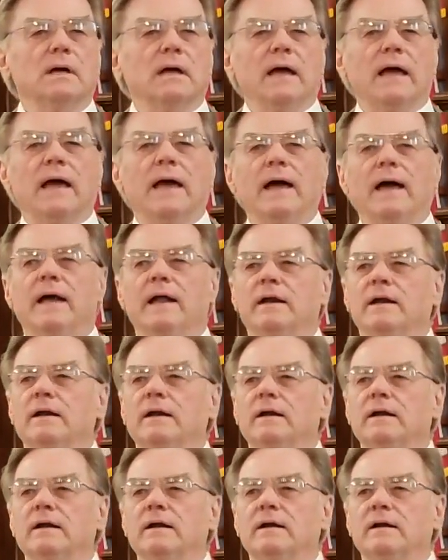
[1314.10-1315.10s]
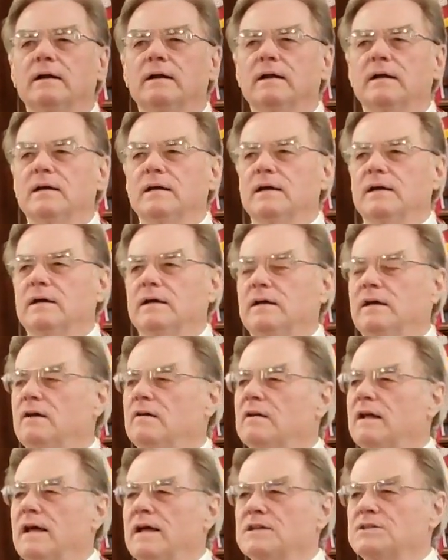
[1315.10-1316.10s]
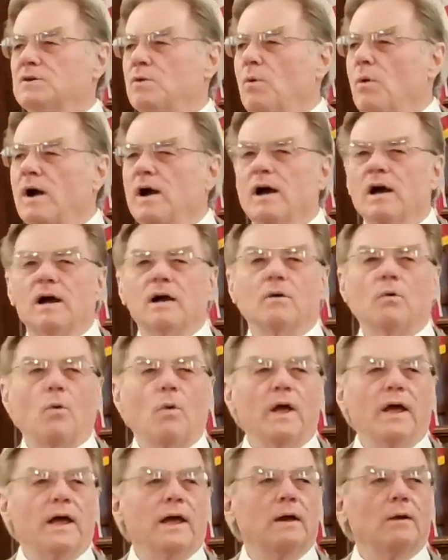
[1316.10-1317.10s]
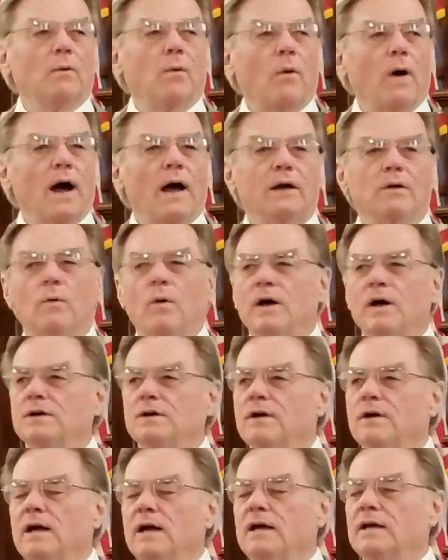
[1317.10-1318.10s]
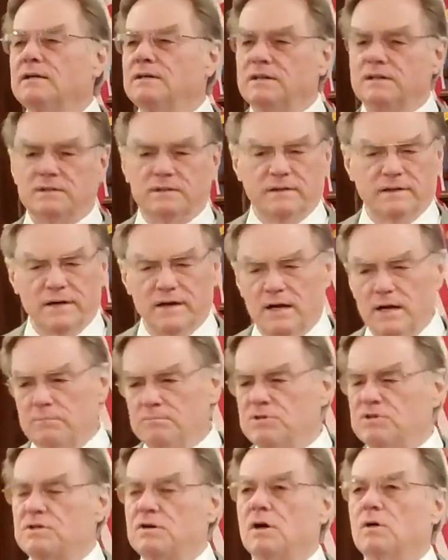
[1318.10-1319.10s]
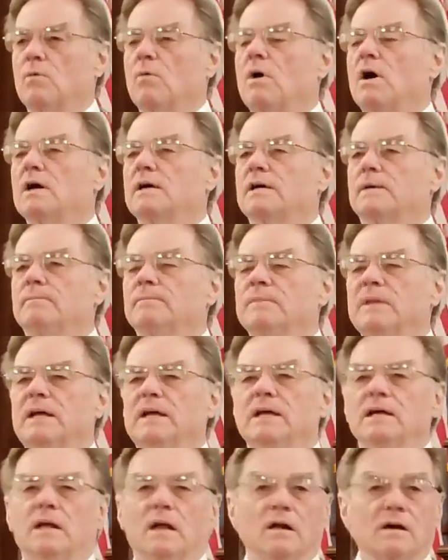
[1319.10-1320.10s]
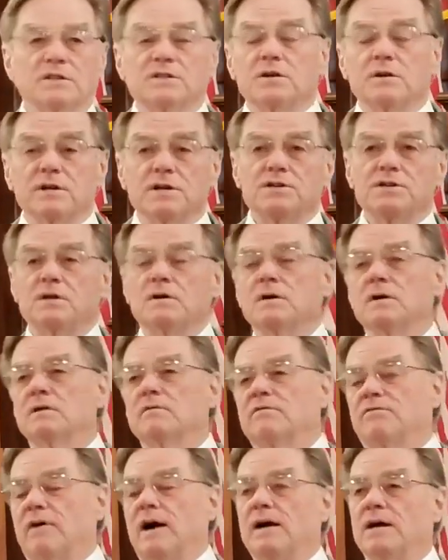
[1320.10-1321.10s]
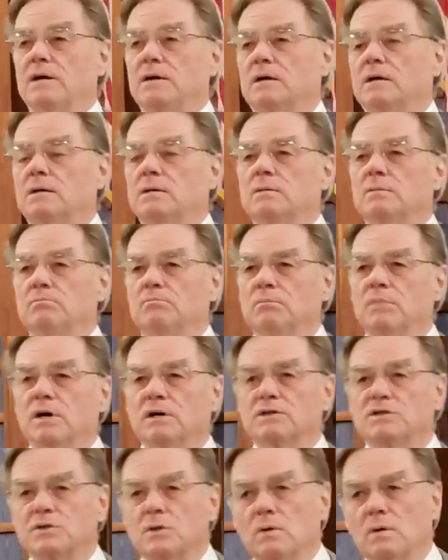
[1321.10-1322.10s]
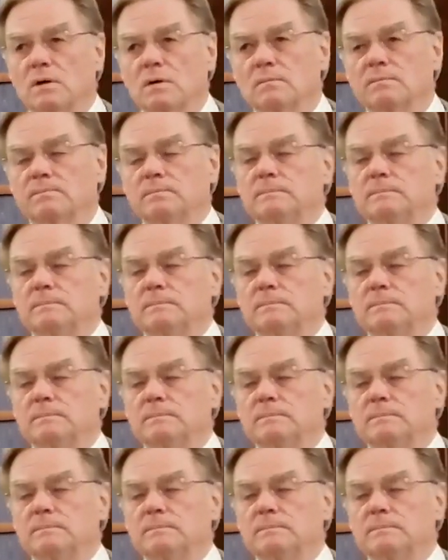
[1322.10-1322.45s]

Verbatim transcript: And you don't ask where, when, why, what. Just get up and start walking. Long story short, find a bookstore,